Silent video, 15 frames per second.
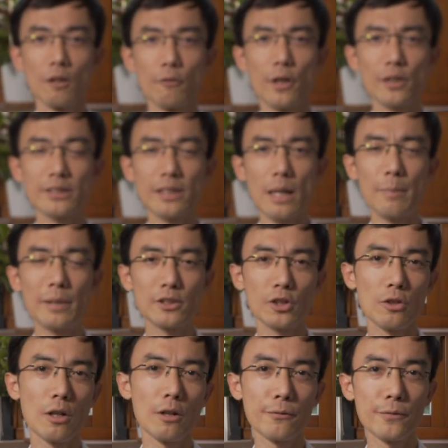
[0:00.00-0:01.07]
first
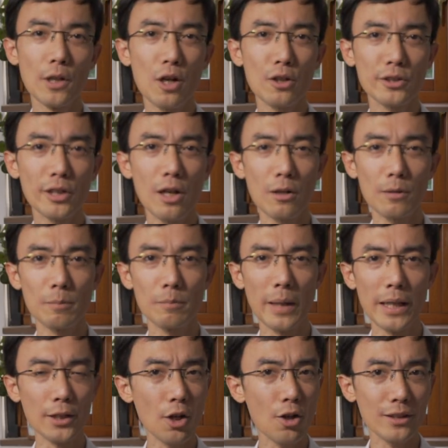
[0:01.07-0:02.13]
episode of Log Talk,
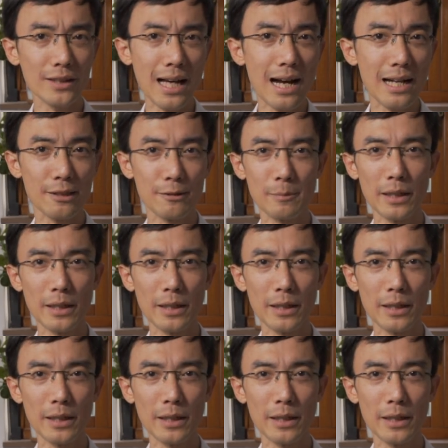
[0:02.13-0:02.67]
but not live,